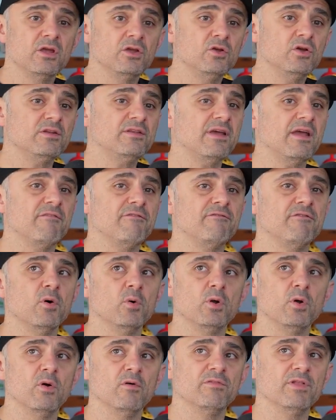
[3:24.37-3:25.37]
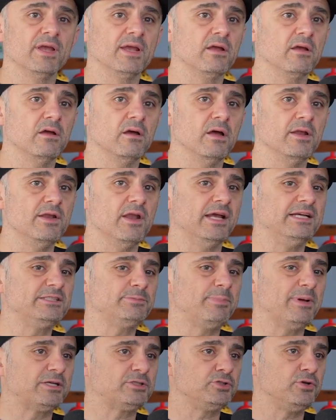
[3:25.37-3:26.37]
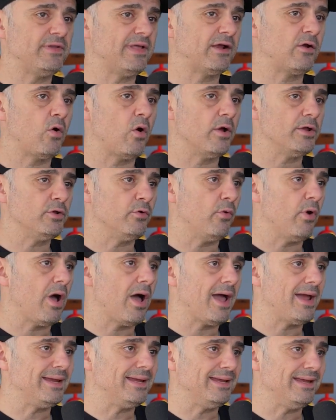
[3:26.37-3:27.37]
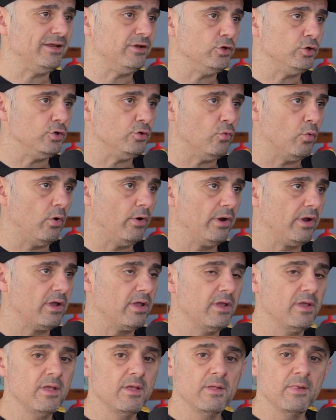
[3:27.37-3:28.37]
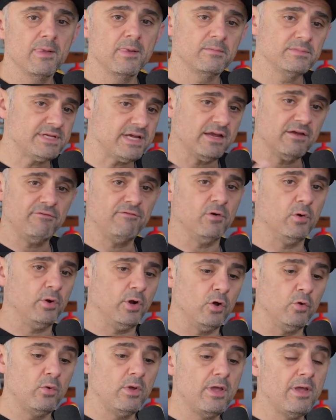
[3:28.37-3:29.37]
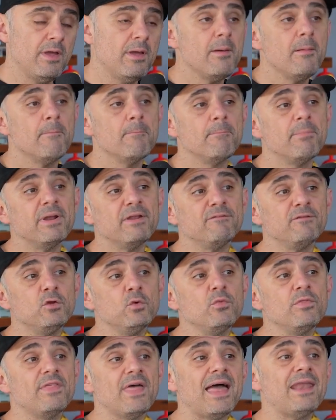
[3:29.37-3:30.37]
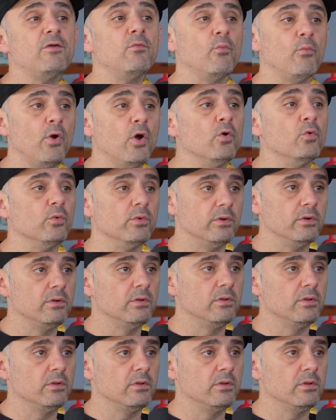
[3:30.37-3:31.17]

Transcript: You could take a photo of like a nice picture that caught your eye in New York, take a photo. But if you then wrote